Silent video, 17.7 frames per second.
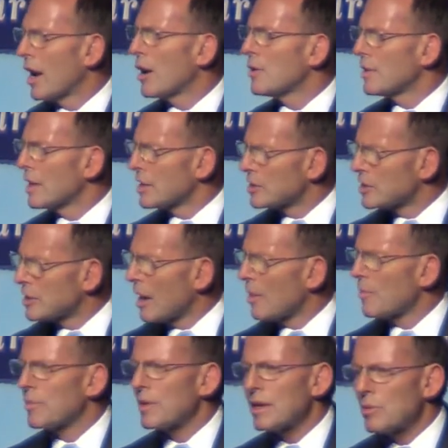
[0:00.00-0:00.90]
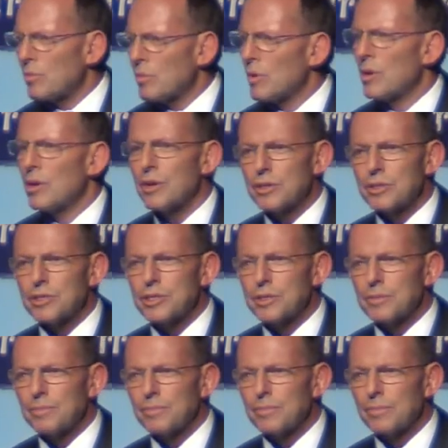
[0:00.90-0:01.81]
that something
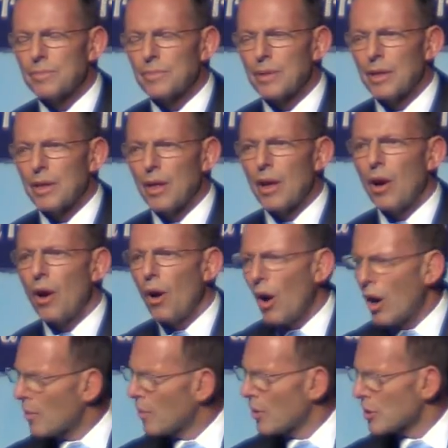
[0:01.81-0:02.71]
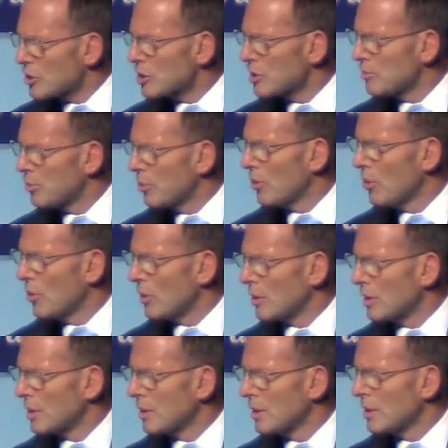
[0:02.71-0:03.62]
works, I want to support
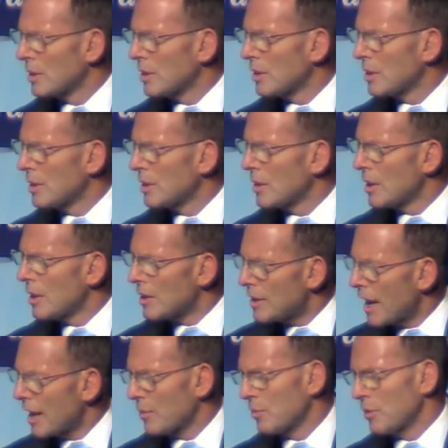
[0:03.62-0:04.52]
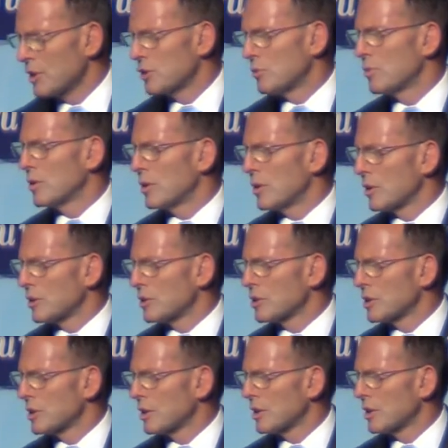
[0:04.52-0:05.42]
that which works.